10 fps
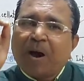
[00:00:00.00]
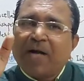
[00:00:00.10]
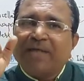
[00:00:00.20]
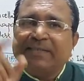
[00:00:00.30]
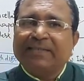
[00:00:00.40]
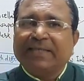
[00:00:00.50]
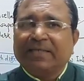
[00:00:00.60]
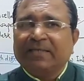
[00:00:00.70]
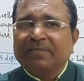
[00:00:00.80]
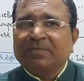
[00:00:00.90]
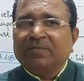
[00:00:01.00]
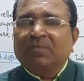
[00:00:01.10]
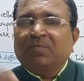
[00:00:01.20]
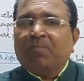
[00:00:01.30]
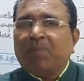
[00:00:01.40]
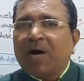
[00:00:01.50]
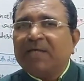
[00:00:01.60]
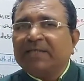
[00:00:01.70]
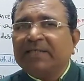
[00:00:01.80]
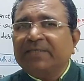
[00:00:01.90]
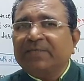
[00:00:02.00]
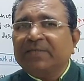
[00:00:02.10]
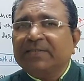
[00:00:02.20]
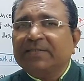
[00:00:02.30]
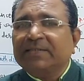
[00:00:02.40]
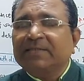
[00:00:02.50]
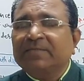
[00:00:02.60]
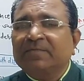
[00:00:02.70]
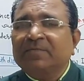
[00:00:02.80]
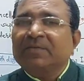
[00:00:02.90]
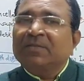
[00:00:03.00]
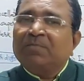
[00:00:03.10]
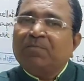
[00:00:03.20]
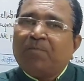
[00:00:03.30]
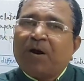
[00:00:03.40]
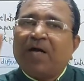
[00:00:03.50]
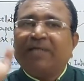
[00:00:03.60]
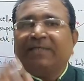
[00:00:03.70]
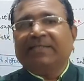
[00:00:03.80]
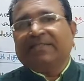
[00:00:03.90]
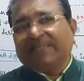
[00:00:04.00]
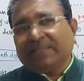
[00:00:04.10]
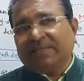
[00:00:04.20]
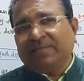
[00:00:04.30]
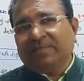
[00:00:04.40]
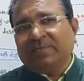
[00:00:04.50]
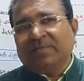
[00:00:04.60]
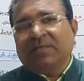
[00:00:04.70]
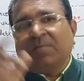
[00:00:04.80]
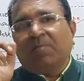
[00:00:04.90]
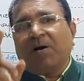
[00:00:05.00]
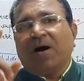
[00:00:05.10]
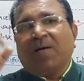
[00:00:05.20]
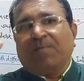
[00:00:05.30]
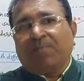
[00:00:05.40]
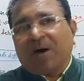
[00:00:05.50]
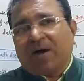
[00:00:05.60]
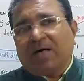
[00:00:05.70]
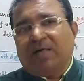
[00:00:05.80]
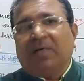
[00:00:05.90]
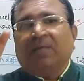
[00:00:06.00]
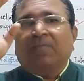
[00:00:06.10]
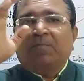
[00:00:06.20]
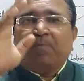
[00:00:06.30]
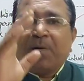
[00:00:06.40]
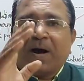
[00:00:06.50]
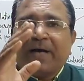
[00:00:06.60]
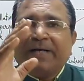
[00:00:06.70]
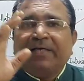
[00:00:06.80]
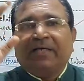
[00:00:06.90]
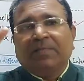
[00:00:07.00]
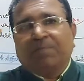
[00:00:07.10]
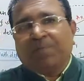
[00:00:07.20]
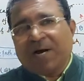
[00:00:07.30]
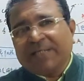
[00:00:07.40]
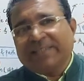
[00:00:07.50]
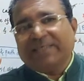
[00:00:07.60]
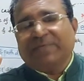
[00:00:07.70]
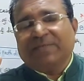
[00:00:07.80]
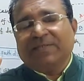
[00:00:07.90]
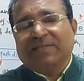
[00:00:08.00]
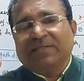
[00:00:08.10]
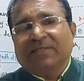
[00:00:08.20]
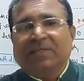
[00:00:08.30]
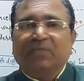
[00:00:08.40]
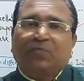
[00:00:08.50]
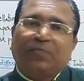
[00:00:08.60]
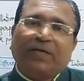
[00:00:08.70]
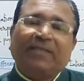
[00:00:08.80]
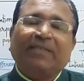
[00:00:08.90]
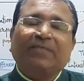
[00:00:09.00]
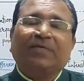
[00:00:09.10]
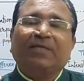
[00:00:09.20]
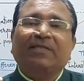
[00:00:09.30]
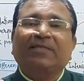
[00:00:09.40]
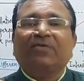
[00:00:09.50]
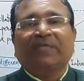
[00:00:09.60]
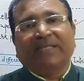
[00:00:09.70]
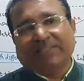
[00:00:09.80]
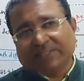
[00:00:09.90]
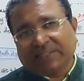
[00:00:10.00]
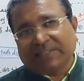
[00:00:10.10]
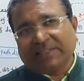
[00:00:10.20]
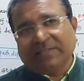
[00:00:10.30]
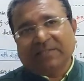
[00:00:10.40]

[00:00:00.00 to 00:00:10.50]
is there. Path difference, pi is there. Pi, path difference. So phase difference is on LHS.